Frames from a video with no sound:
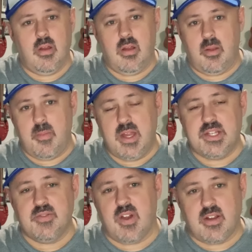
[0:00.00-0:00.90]
I
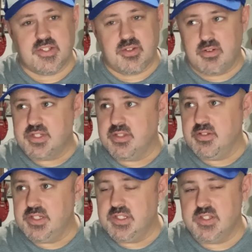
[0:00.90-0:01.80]
mentioned Vinyl Storage
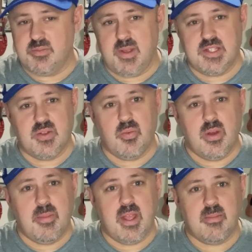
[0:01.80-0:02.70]
Solutions is based in
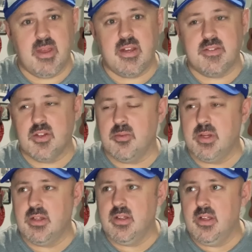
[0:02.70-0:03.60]
Winnipeg,
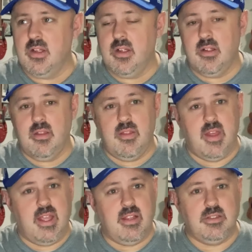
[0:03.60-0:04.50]
Manitoba.
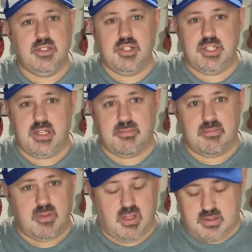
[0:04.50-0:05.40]
They ship
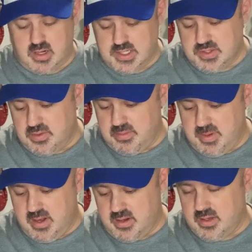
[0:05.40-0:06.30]
all across North
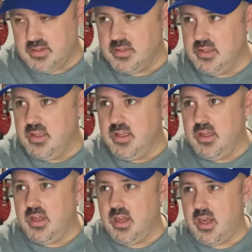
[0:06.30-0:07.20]
America.
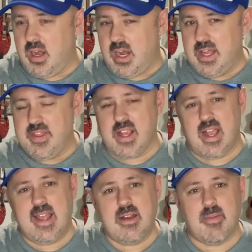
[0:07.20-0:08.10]
I think I
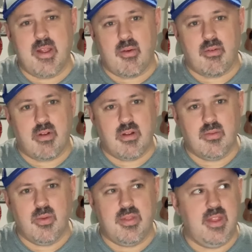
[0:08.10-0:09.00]
had my order
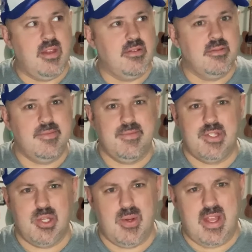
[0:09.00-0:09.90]
within
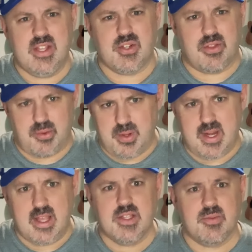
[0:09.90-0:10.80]
2 days or 3
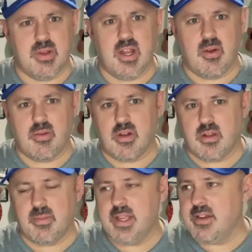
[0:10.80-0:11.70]
days when I ordered all
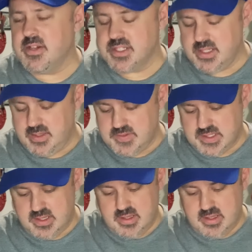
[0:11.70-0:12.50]
my inner sleeves.